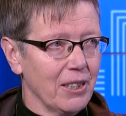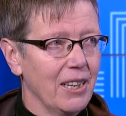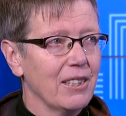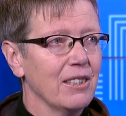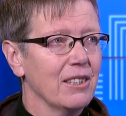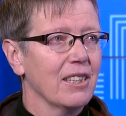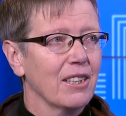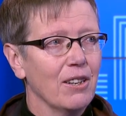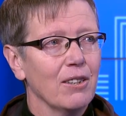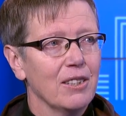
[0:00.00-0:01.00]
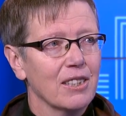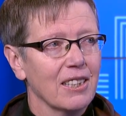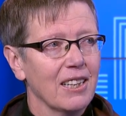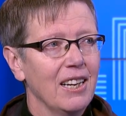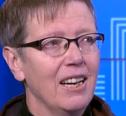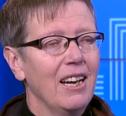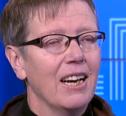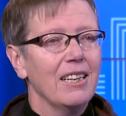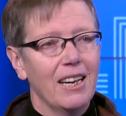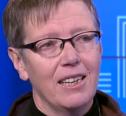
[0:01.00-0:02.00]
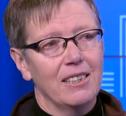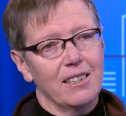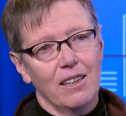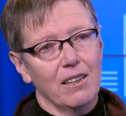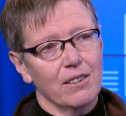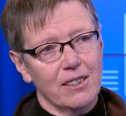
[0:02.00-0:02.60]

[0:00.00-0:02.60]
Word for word: connected technology. And yet our